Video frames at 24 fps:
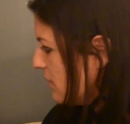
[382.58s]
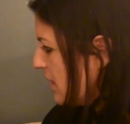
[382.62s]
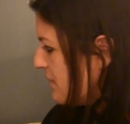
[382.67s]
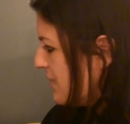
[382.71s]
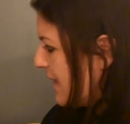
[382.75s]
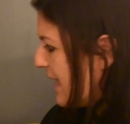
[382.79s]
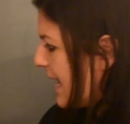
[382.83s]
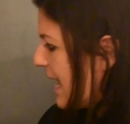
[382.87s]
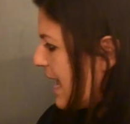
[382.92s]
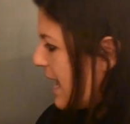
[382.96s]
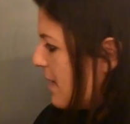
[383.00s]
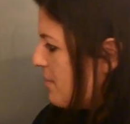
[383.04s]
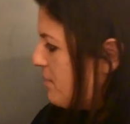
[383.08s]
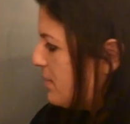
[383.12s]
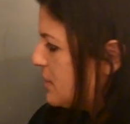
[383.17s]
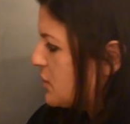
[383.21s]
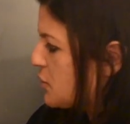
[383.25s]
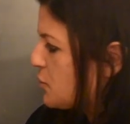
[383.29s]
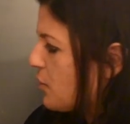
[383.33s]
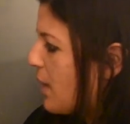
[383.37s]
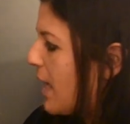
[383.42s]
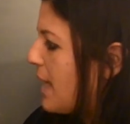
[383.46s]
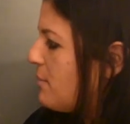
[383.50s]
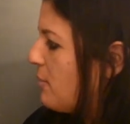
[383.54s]
that
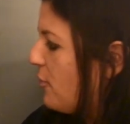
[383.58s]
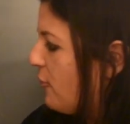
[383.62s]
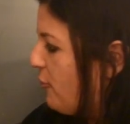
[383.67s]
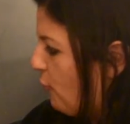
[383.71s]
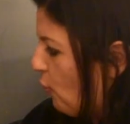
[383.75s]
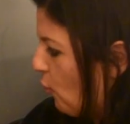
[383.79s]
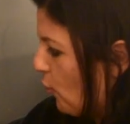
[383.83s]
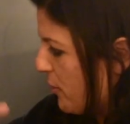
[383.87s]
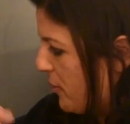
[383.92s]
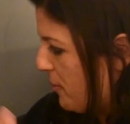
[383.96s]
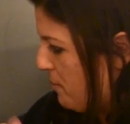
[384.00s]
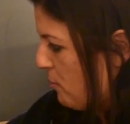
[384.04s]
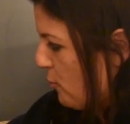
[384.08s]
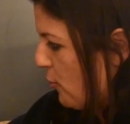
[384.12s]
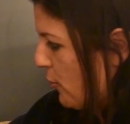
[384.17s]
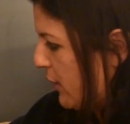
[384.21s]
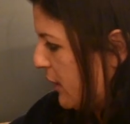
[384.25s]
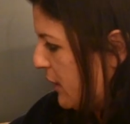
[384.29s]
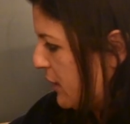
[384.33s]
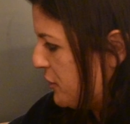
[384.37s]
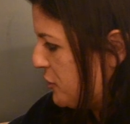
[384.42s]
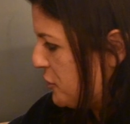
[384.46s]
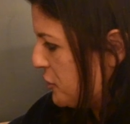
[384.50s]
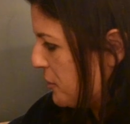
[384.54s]
happens right before the
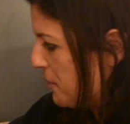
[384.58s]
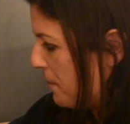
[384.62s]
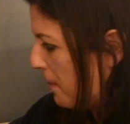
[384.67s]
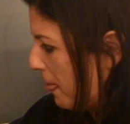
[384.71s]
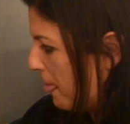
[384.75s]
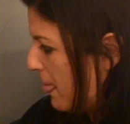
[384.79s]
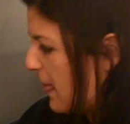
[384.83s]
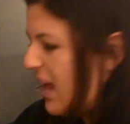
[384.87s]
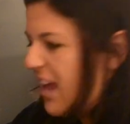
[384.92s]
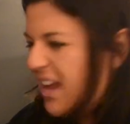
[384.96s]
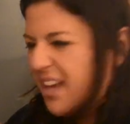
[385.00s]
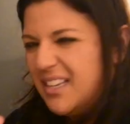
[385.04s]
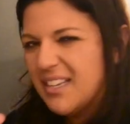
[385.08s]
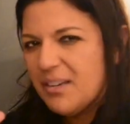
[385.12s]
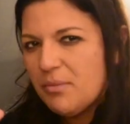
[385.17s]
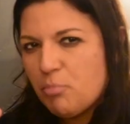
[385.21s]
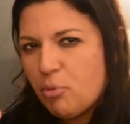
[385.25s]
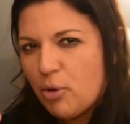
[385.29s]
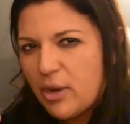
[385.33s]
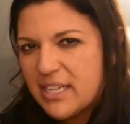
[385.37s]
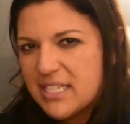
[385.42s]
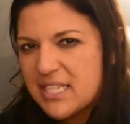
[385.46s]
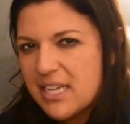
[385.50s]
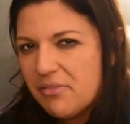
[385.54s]
bridge. It
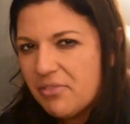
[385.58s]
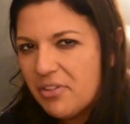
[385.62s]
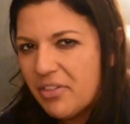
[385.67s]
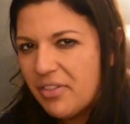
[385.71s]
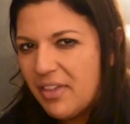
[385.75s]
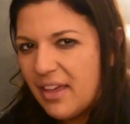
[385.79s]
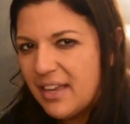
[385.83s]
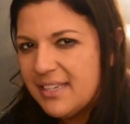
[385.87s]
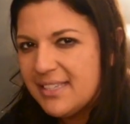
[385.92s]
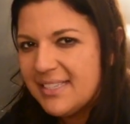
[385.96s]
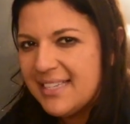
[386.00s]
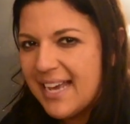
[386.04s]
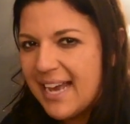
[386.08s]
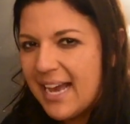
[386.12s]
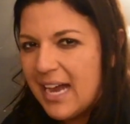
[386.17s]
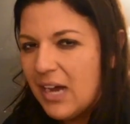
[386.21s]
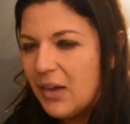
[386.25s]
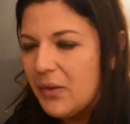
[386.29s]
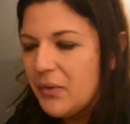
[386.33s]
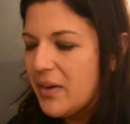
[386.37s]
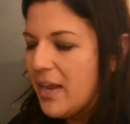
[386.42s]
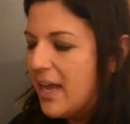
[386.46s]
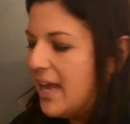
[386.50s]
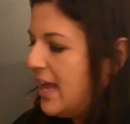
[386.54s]
brings everything
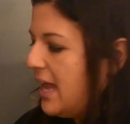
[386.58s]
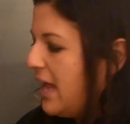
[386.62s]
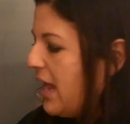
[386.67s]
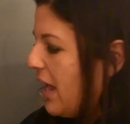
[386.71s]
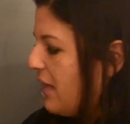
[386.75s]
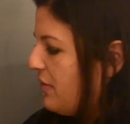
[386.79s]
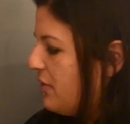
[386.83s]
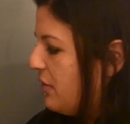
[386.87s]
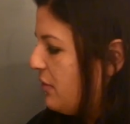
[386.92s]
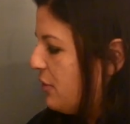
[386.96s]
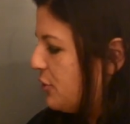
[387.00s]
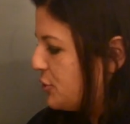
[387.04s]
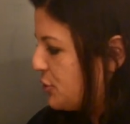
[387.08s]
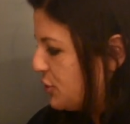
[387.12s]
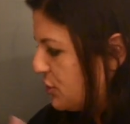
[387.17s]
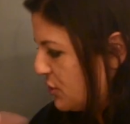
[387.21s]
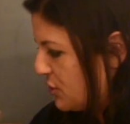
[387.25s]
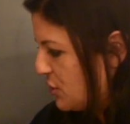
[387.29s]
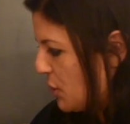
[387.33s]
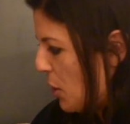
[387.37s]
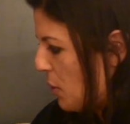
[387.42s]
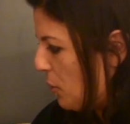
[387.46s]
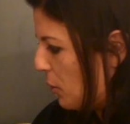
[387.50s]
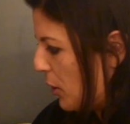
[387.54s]
down, and then there's a
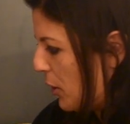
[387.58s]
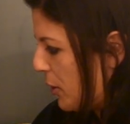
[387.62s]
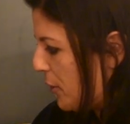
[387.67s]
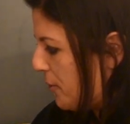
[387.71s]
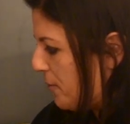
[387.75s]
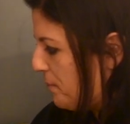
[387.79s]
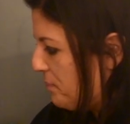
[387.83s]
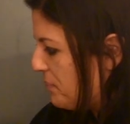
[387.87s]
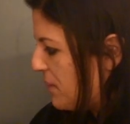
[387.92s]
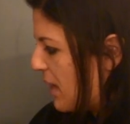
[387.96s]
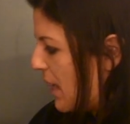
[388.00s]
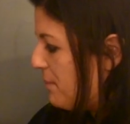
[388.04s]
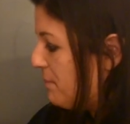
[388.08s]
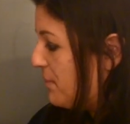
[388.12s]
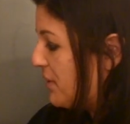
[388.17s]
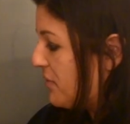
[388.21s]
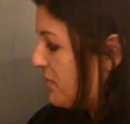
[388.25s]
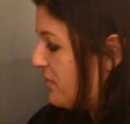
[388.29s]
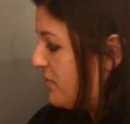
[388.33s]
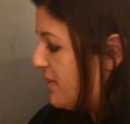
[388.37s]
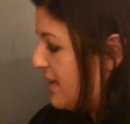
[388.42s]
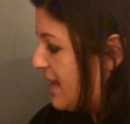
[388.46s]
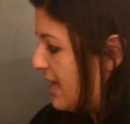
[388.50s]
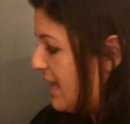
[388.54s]
solo.
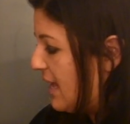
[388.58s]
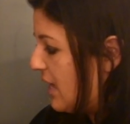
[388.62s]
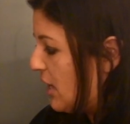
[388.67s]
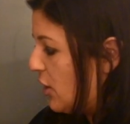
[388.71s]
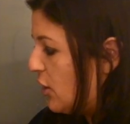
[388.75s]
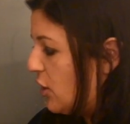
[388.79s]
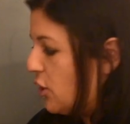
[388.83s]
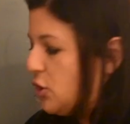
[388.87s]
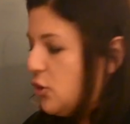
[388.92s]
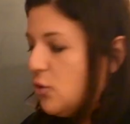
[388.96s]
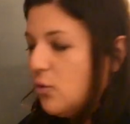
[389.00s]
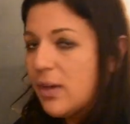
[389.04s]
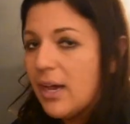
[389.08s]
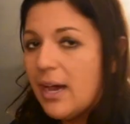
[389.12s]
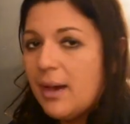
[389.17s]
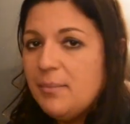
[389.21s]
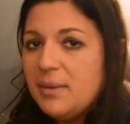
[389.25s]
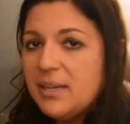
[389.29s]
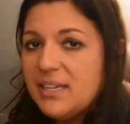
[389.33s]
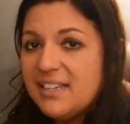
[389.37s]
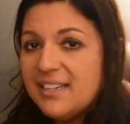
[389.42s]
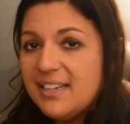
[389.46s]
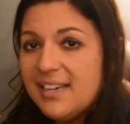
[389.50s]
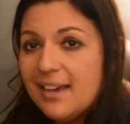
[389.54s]
But then you
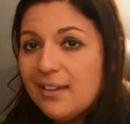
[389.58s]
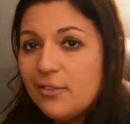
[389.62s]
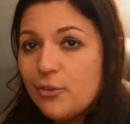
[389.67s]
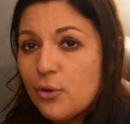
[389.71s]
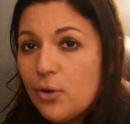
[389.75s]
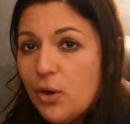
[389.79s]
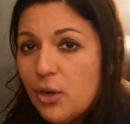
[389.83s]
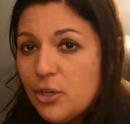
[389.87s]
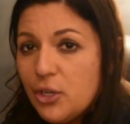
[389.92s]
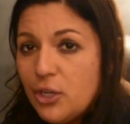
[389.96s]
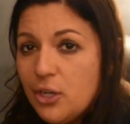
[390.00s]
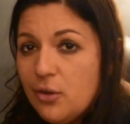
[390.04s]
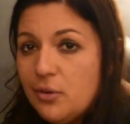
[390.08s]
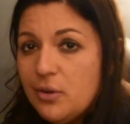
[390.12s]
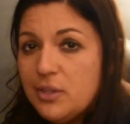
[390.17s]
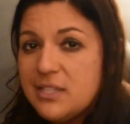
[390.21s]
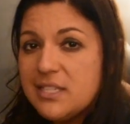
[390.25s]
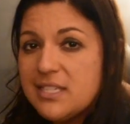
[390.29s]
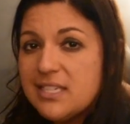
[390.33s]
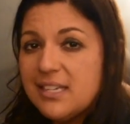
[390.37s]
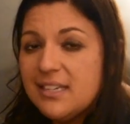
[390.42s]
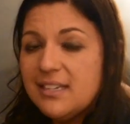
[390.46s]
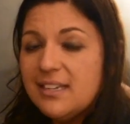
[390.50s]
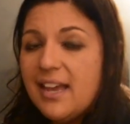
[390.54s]
come in together on
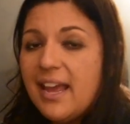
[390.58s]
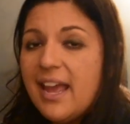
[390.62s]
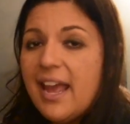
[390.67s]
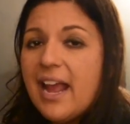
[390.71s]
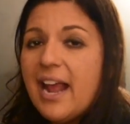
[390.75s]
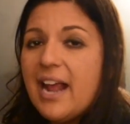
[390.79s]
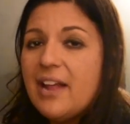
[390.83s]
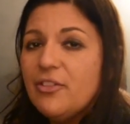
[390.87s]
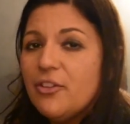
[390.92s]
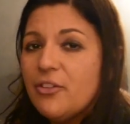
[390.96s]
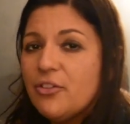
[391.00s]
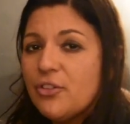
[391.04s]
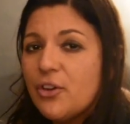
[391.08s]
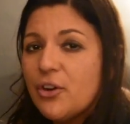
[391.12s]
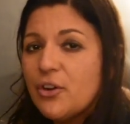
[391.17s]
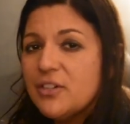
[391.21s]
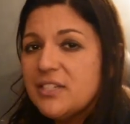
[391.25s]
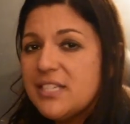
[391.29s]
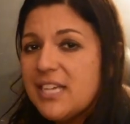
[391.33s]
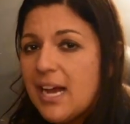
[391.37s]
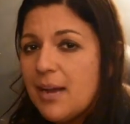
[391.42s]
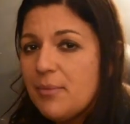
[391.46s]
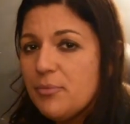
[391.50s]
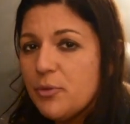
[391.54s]
unison, and the
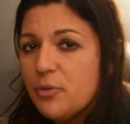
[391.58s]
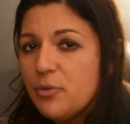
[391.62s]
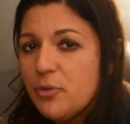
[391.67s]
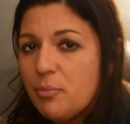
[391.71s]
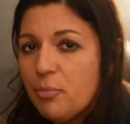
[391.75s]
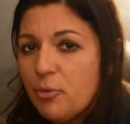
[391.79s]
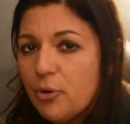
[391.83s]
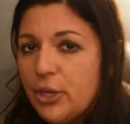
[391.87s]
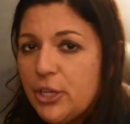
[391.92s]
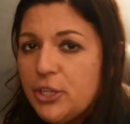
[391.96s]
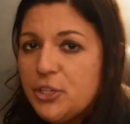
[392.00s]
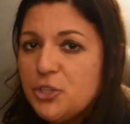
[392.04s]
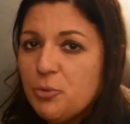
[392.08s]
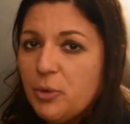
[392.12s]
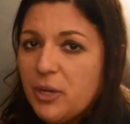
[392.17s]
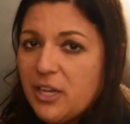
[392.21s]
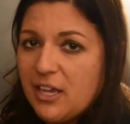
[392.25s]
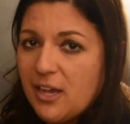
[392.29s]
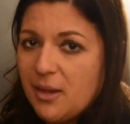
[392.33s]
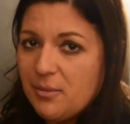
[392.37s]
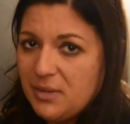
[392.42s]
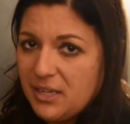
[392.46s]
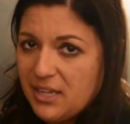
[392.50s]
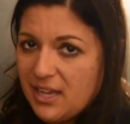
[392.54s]
third time through the bridge we
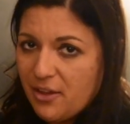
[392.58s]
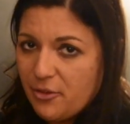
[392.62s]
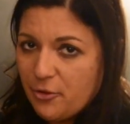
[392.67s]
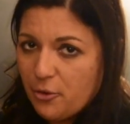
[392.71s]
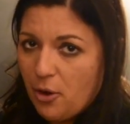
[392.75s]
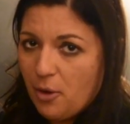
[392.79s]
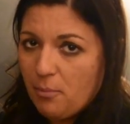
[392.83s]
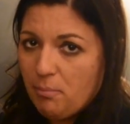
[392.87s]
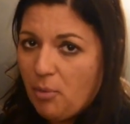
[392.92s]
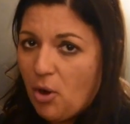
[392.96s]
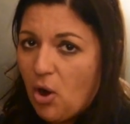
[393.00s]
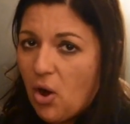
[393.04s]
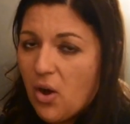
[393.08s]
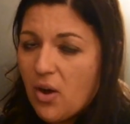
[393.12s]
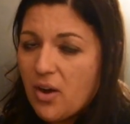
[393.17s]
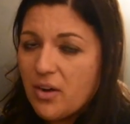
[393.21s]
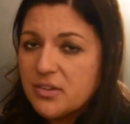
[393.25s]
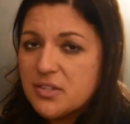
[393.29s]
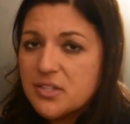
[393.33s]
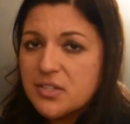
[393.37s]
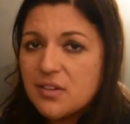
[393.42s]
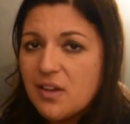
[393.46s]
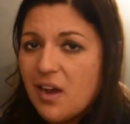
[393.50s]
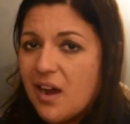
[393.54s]
come together on
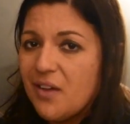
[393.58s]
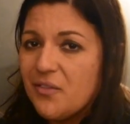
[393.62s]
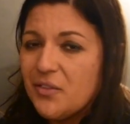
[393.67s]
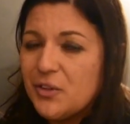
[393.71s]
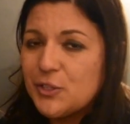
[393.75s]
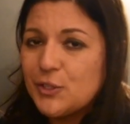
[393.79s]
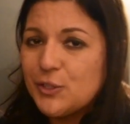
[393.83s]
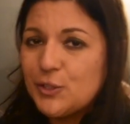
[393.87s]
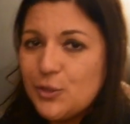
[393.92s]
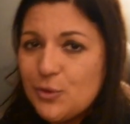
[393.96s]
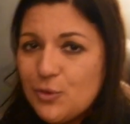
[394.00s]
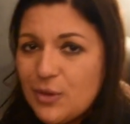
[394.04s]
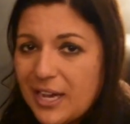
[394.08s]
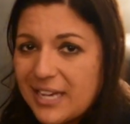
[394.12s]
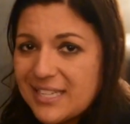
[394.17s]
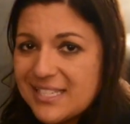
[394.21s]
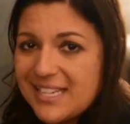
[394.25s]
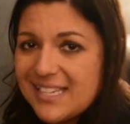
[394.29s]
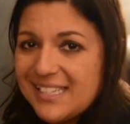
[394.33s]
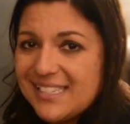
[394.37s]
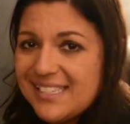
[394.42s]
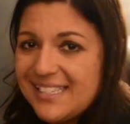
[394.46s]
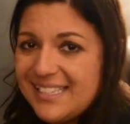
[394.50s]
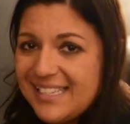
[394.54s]
parts. Obviously you
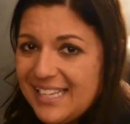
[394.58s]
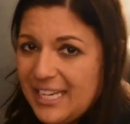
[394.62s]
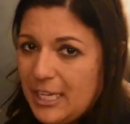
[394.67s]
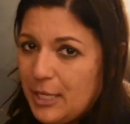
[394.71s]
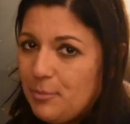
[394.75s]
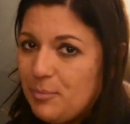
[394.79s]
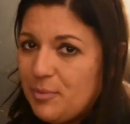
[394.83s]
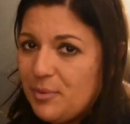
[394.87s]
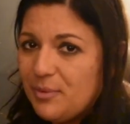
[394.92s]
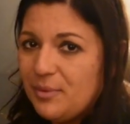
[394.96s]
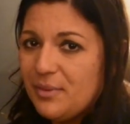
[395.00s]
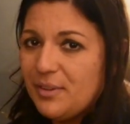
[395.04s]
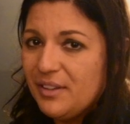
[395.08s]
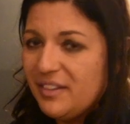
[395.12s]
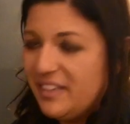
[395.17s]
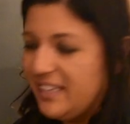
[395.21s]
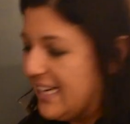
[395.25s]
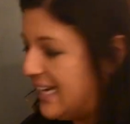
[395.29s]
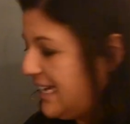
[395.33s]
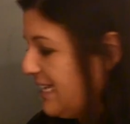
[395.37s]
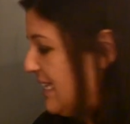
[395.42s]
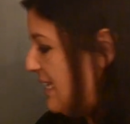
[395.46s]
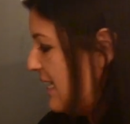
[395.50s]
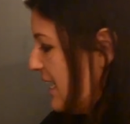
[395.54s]
guys get to keep the
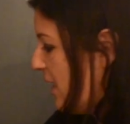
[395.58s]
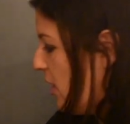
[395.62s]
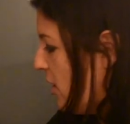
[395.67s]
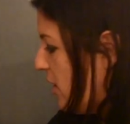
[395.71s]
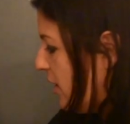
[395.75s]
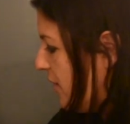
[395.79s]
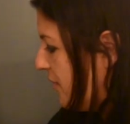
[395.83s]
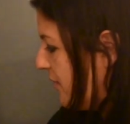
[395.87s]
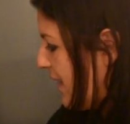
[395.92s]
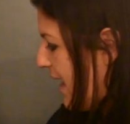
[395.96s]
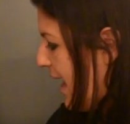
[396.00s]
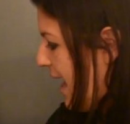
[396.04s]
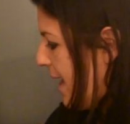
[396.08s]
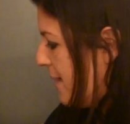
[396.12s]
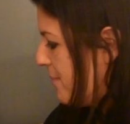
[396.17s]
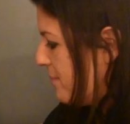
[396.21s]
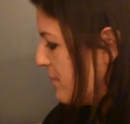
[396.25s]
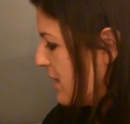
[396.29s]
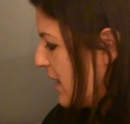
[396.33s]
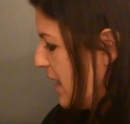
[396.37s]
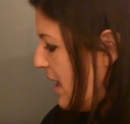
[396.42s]
lead on that.